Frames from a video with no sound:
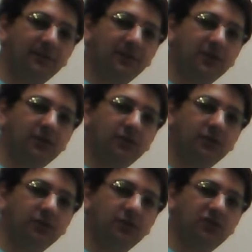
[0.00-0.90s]

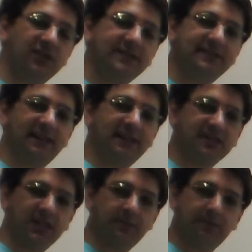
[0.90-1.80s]
you just touch
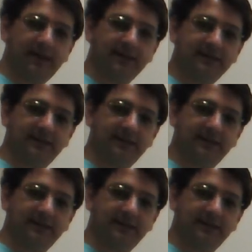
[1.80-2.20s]
in passing.